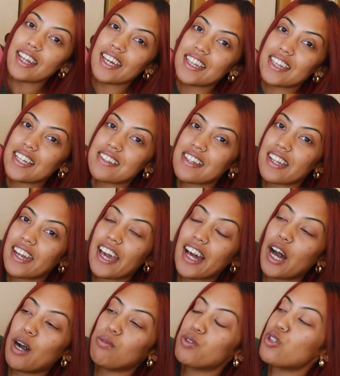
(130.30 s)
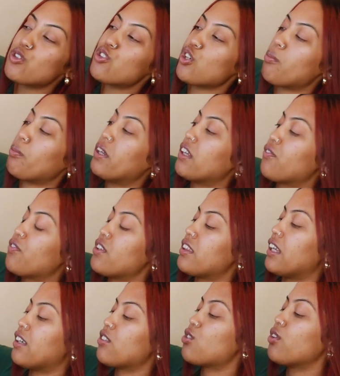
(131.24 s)
like this, and it comes with so many
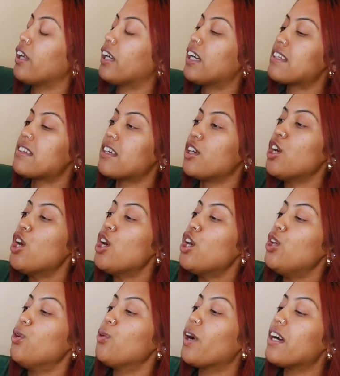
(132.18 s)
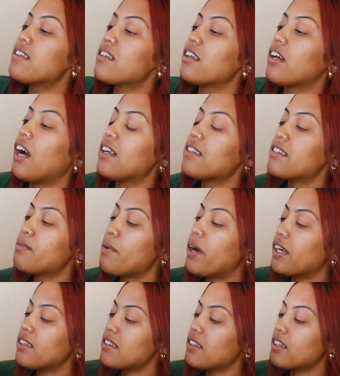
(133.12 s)
different things. So like I said, you guys could
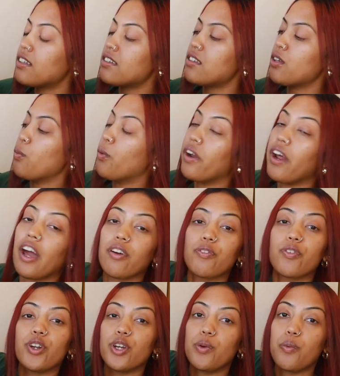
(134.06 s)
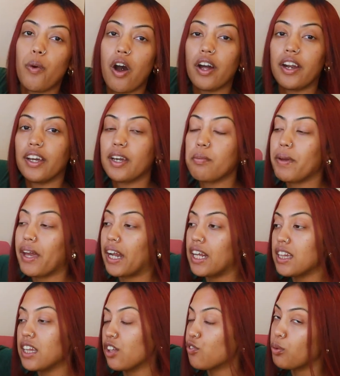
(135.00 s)
customize it to whatever you want. It could be
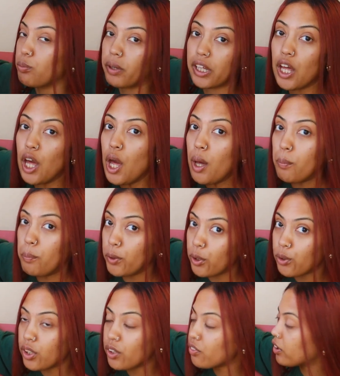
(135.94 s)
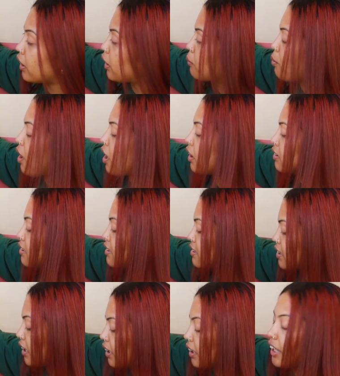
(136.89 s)
anything from like beauty related products,
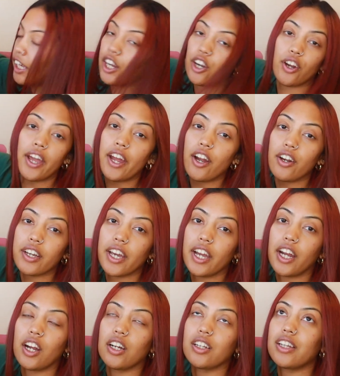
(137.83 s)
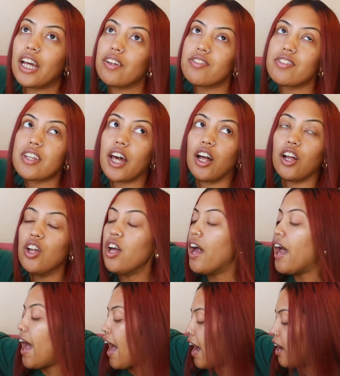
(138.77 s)
skincare, hair care, lifestyle,
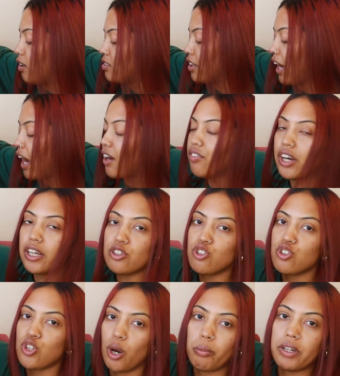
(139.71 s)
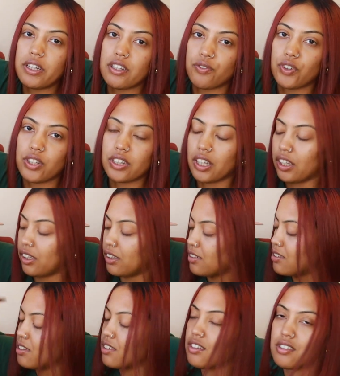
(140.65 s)
house. Like, I've gotten so many different
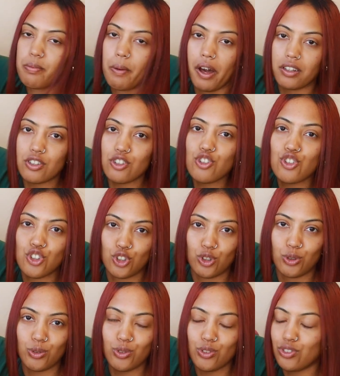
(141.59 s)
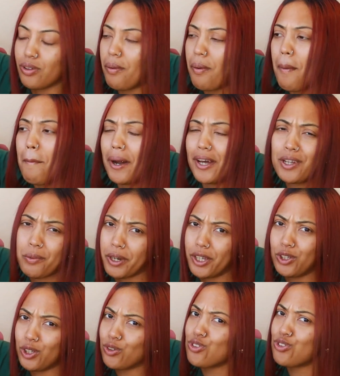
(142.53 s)
things. This box is huge. By the
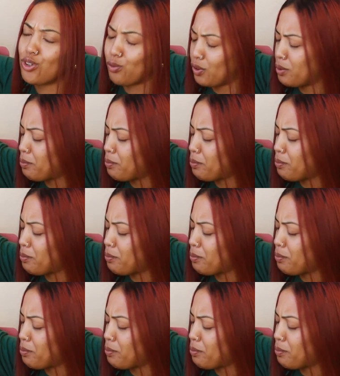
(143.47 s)
way, you can still